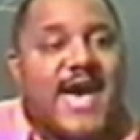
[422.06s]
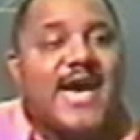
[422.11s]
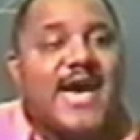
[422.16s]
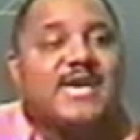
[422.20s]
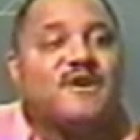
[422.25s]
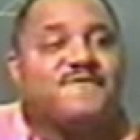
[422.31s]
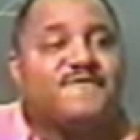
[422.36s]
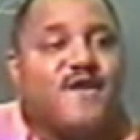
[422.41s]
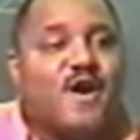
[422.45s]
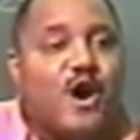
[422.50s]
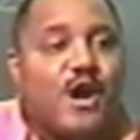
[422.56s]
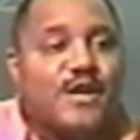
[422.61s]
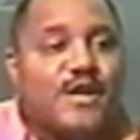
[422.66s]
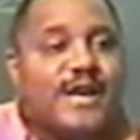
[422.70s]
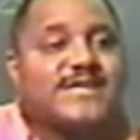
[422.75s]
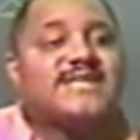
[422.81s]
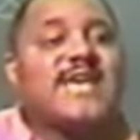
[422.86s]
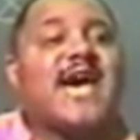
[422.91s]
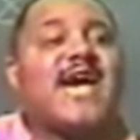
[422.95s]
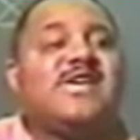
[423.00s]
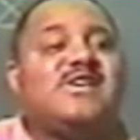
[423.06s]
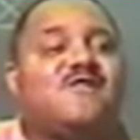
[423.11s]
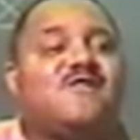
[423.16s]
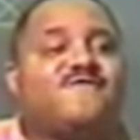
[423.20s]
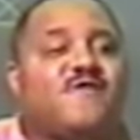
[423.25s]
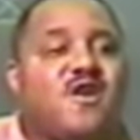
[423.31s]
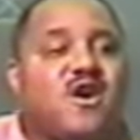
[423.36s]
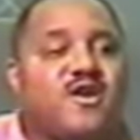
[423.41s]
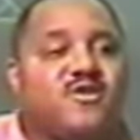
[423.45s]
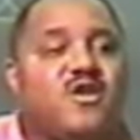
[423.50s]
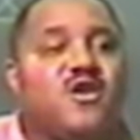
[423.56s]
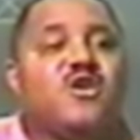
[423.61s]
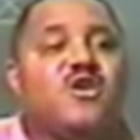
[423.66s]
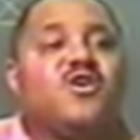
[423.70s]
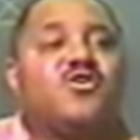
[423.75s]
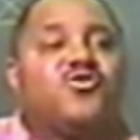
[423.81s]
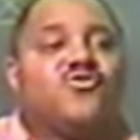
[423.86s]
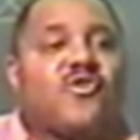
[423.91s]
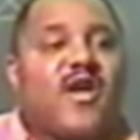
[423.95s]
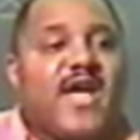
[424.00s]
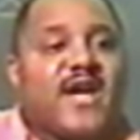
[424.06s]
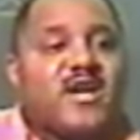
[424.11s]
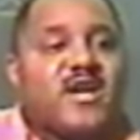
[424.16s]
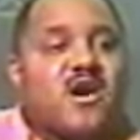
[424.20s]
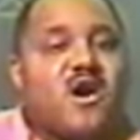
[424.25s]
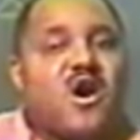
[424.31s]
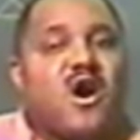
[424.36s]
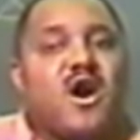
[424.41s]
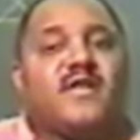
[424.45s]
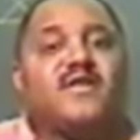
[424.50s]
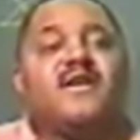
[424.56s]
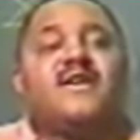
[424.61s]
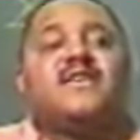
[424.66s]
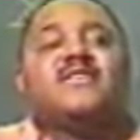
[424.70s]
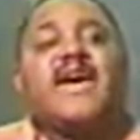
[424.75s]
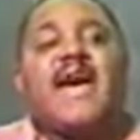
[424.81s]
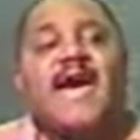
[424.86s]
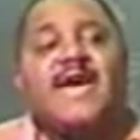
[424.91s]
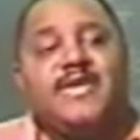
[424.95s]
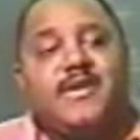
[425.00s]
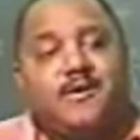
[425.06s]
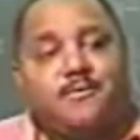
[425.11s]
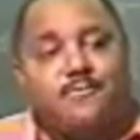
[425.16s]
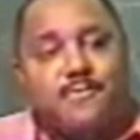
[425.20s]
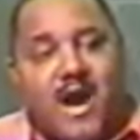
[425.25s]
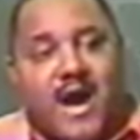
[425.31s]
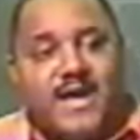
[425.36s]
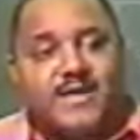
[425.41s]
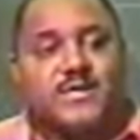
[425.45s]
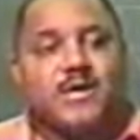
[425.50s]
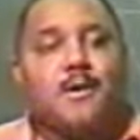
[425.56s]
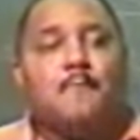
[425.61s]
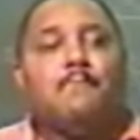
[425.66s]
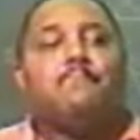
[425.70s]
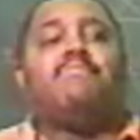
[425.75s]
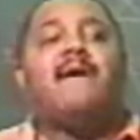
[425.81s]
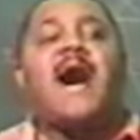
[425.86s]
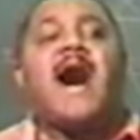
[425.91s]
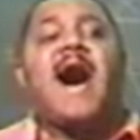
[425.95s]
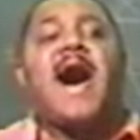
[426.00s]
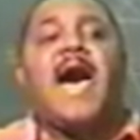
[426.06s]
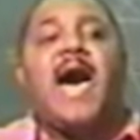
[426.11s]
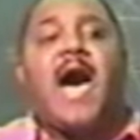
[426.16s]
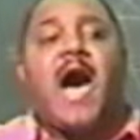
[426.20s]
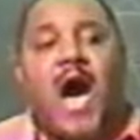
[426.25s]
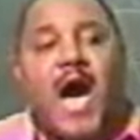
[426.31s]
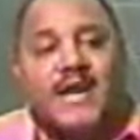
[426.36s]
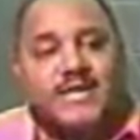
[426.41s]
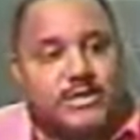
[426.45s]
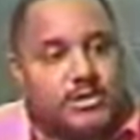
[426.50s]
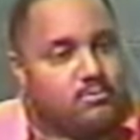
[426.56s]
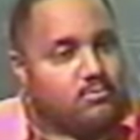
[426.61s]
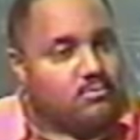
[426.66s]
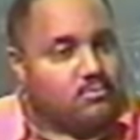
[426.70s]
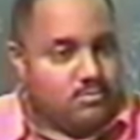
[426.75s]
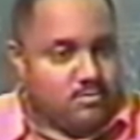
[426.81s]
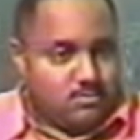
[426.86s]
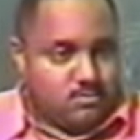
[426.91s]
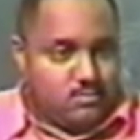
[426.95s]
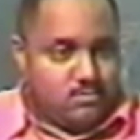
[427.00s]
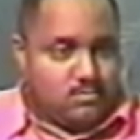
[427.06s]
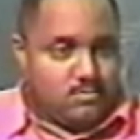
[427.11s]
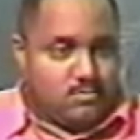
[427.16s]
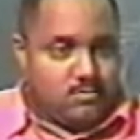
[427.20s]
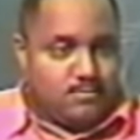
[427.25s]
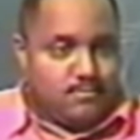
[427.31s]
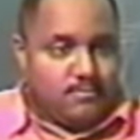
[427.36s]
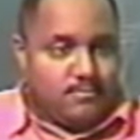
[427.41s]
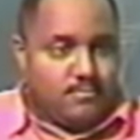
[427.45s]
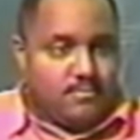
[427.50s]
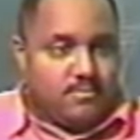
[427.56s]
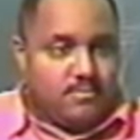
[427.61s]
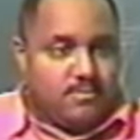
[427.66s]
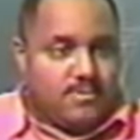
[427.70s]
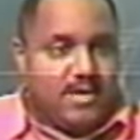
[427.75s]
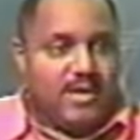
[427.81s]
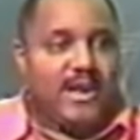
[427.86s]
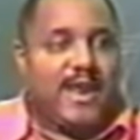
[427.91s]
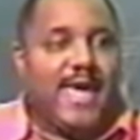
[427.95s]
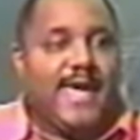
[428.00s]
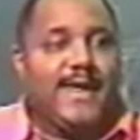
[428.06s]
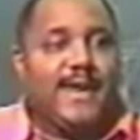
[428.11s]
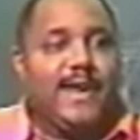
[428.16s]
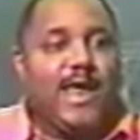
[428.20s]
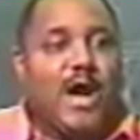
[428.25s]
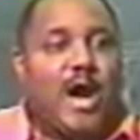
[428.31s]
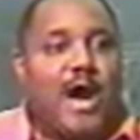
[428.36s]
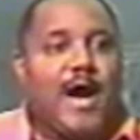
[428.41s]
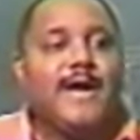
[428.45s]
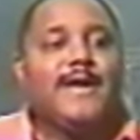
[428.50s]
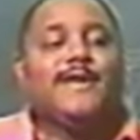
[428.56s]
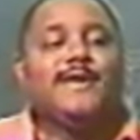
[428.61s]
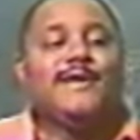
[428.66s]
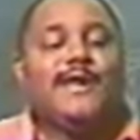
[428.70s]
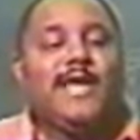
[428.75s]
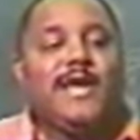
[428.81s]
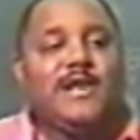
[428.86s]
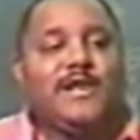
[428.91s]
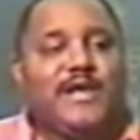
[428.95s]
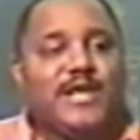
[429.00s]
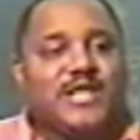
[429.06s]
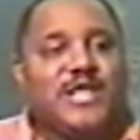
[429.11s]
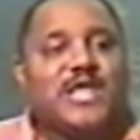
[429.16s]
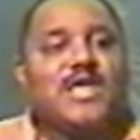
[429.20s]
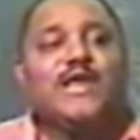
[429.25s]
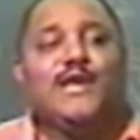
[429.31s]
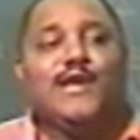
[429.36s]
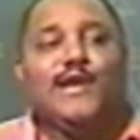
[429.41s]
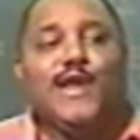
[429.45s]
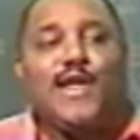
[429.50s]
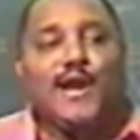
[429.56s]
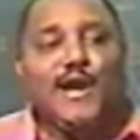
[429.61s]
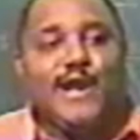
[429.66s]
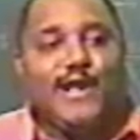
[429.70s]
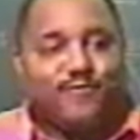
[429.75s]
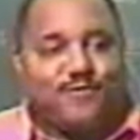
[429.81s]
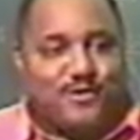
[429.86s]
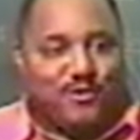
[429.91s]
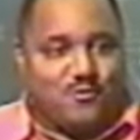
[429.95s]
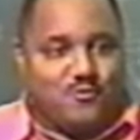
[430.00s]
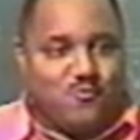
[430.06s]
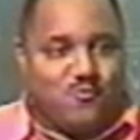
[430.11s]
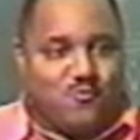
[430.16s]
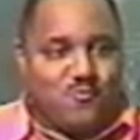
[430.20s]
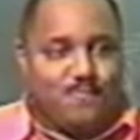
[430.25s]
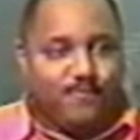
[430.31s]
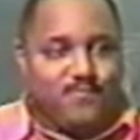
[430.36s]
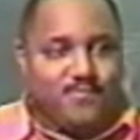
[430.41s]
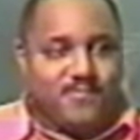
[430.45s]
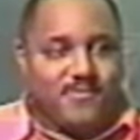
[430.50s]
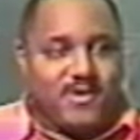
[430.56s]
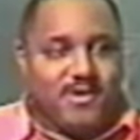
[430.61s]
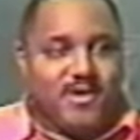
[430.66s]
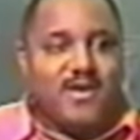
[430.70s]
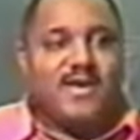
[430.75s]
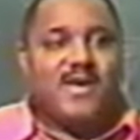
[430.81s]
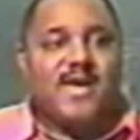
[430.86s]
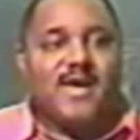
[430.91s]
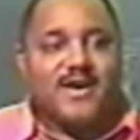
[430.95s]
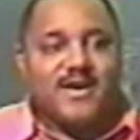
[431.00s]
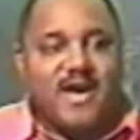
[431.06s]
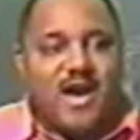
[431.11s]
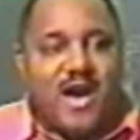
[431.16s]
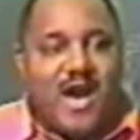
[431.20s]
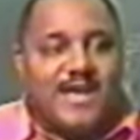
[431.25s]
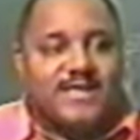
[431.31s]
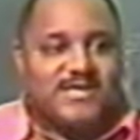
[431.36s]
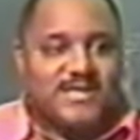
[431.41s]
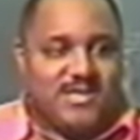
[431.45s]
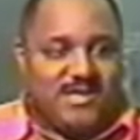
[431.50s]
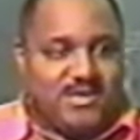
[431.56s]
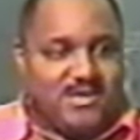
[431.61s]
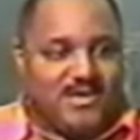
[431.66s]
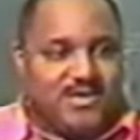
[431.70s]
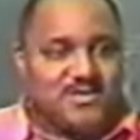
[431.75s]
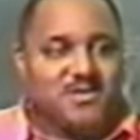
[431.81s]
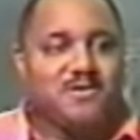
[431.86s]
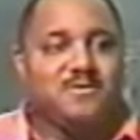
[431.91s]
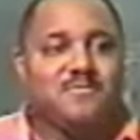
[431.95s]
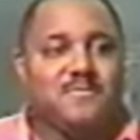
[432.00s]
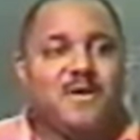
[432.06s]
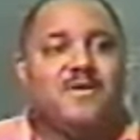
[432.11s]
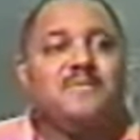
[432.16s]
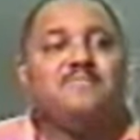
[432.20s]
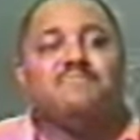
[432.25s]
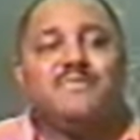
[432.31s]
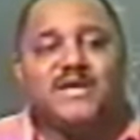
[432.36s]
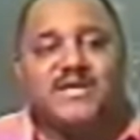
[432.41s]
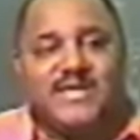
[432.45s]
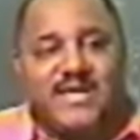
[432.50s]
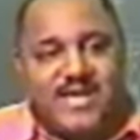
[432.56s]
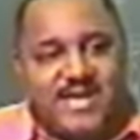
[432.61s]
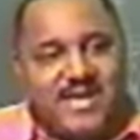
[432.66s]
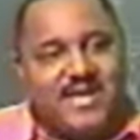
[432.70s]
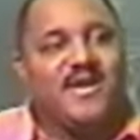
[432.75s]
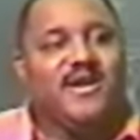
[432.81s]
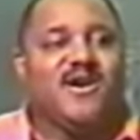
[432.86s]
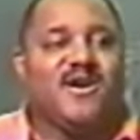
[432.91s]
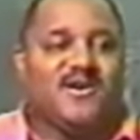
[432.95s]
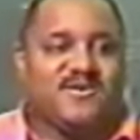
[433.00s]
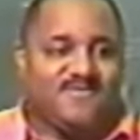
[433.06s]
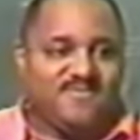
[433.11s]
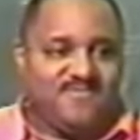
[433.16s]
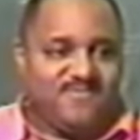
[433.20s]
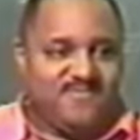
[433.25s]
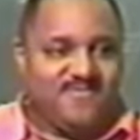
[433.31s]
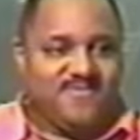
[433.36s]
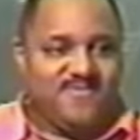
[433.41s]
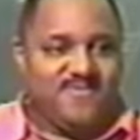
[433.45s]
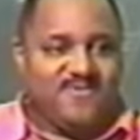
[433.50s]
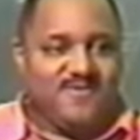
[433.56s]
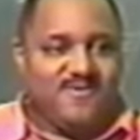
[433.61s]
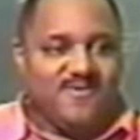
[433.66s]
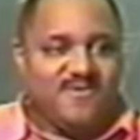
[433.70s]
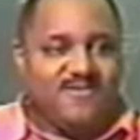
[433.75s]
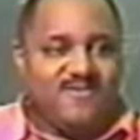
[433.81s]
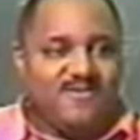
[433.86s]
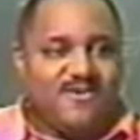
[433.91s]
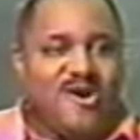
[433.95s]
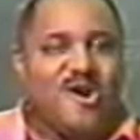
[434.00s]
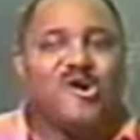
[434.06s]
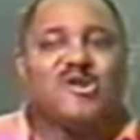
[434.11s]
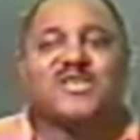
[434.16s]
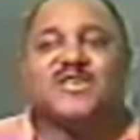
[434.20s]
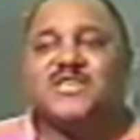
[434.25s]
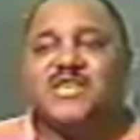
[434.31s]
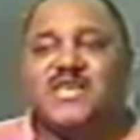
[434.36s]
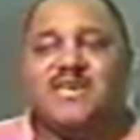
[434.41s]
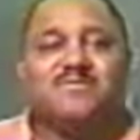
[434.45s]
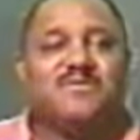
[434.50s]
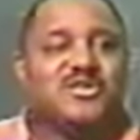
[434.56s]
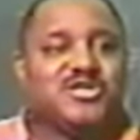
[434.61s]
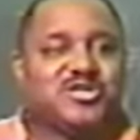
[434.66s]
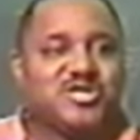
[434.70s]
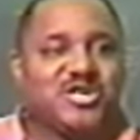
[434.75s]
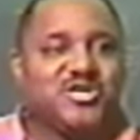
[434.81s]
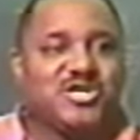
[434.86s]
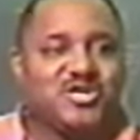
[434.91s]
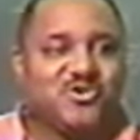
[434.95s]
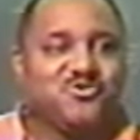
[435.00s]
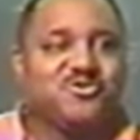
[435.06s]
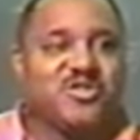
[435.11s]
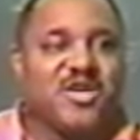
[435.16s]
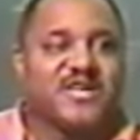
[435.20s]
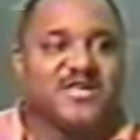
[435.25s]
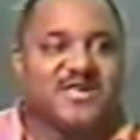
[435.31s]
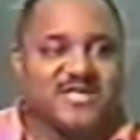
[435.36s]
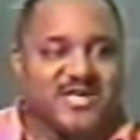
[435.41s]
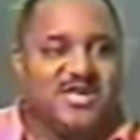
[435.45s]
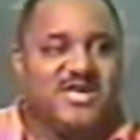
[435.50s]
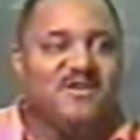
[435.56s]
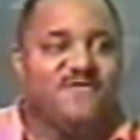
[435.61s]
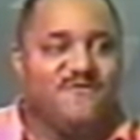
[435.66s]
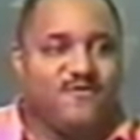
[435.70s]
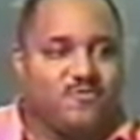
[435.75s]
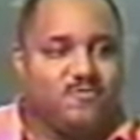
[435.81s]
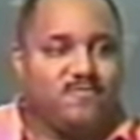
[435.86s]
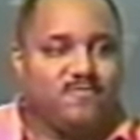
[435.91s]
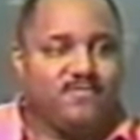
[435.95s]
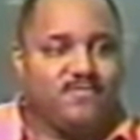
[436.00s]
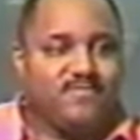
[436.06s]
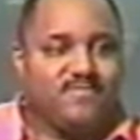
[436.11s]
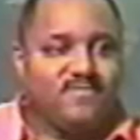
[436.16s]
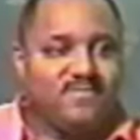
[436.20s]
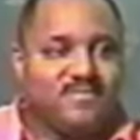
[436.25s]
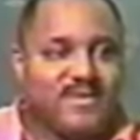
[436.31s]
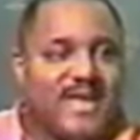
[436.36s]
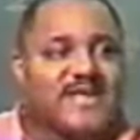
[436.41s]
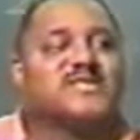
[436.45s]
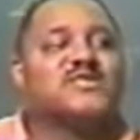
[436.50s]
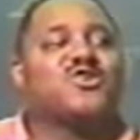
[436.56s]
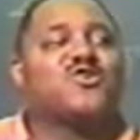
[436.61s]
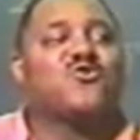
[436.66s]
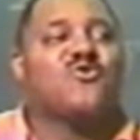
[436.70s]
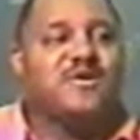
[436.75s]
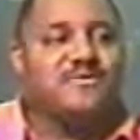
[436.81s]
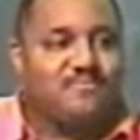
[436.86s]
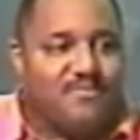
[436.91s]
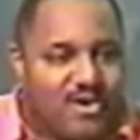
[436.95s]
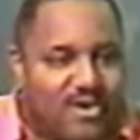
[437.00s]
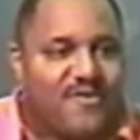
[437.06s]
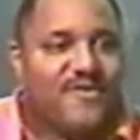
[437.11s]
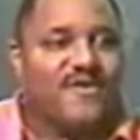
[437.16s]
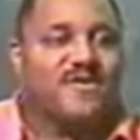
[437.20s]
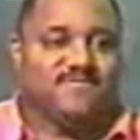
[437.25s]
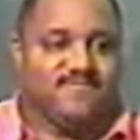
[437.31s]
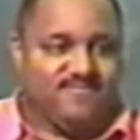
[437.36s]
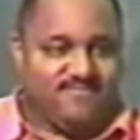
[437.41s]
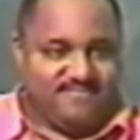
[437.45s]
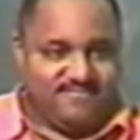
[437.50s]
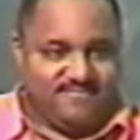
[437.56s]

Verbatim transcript: Typhon, Latiaphon, Dracon, Tiamat, Maat, Layla, Lilith, Lilith too, Hecates, Medea, all the demon shit that you think is evil. That's the great mother.